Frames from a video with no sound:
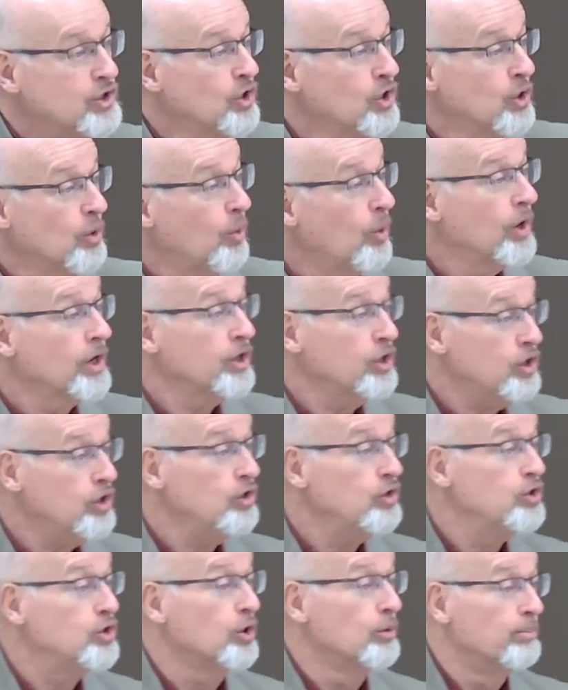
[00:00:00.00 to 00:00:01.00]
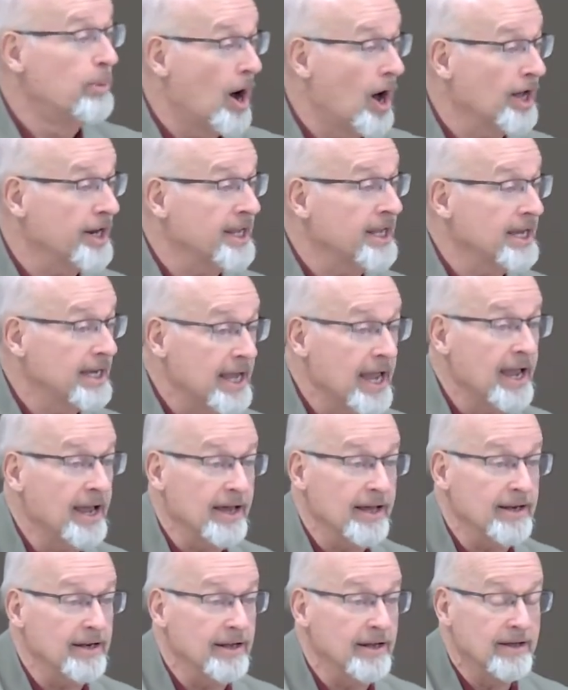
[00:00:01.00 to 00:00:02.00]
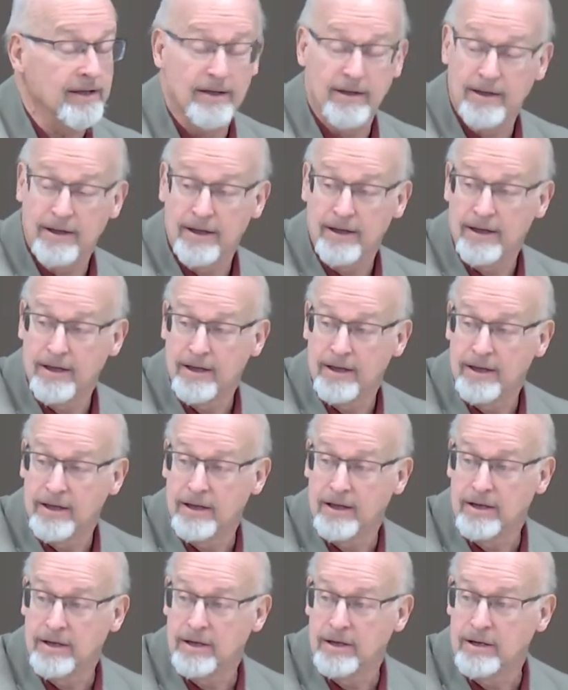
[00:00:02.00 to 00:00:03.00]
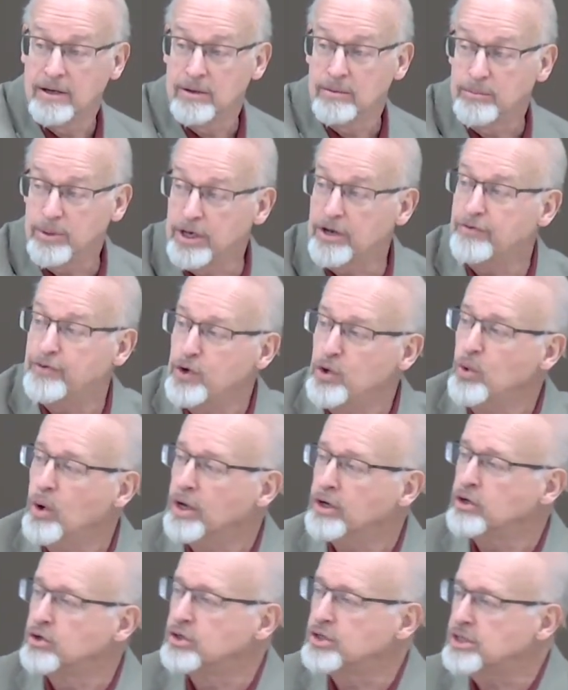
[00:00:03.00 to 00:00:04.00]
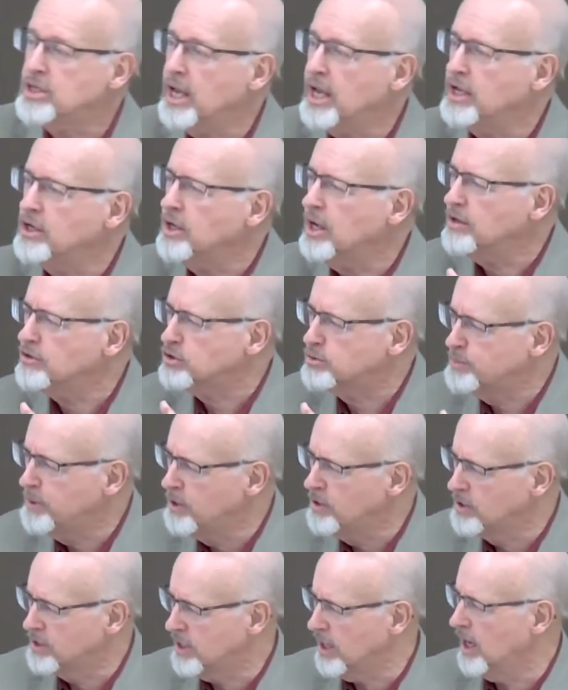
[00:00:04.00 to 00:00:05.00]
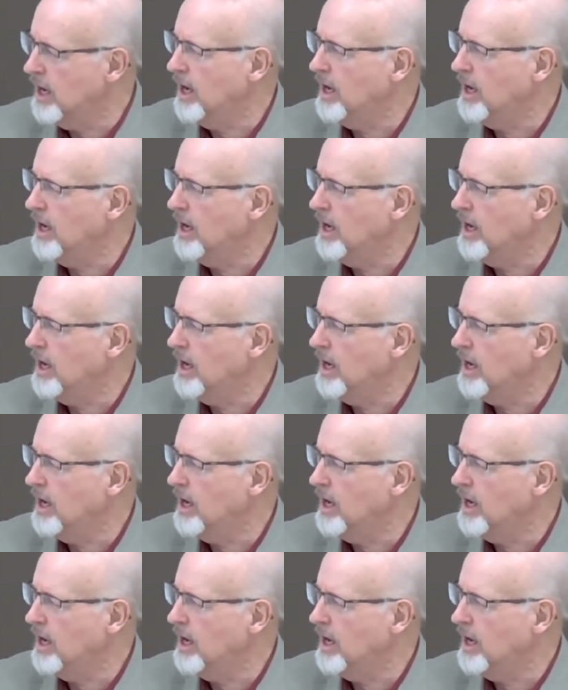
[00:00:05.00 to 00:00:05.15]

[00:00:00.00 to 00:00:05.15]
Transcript: to want to use your body again. But if you understand, you have Spirit of God,